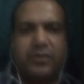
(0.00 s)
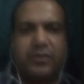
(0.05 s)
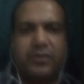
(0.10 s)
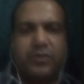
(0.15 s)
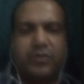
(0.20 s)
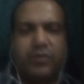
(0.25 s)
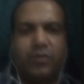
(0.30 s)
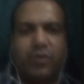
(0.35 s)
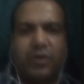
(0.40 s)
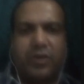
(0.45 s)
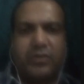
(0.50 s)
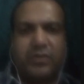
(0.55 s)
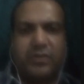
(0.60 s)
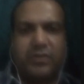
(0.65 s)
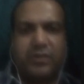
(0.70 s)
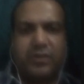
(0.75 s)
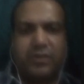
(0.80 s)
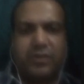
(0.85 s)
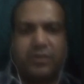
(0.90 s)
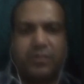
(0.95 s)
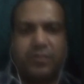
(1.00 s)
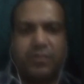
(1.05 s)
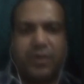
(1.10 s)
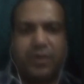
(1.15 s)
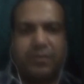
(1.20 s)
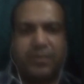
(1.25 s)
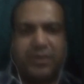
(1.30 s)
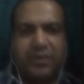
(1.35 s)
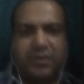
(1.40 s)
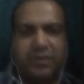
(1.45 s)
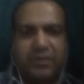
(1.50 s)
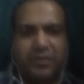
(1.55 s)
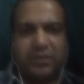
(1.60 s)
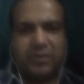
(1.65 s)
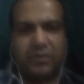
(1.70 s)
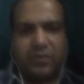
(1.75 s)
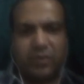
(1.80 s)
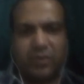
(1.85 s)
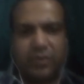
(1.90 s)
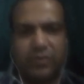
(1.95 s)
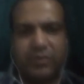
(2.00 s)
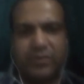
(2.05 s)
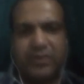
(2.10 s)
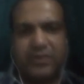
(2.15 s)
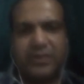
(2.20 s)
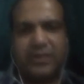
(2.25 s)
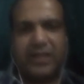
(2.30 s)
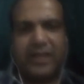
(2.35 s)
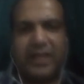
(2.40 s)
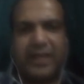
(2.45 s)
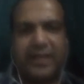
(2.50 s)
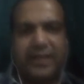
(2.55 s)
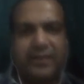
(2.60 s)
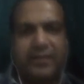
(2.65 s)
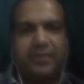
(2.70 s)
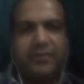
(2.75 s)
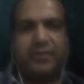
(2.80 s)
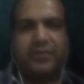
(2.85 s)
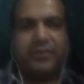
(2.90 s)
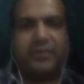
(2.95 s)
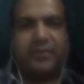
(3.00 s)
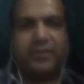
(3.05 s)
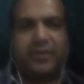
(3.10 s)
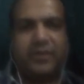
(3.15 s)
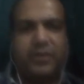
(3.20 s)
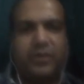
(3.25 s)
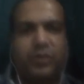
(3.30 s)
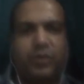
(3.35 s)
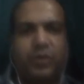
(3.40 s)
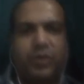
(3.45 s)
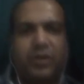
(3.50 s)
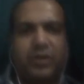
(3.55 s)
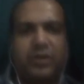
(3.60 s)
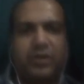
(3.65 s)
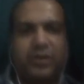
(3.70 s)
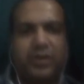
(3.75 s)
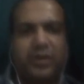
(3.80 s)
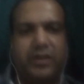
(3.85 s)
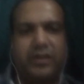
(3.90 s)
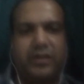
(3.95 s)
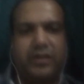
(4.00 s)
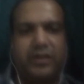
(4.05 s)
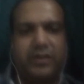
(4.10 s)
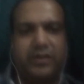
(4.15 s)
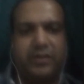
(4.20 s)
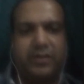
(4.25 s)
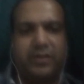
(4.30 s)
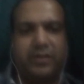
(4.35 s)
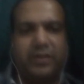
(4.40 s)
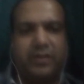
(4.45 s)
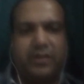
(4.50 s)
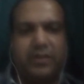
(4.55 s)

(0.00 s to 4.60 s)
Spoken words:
So, what is the purpose of this ad that you are creating?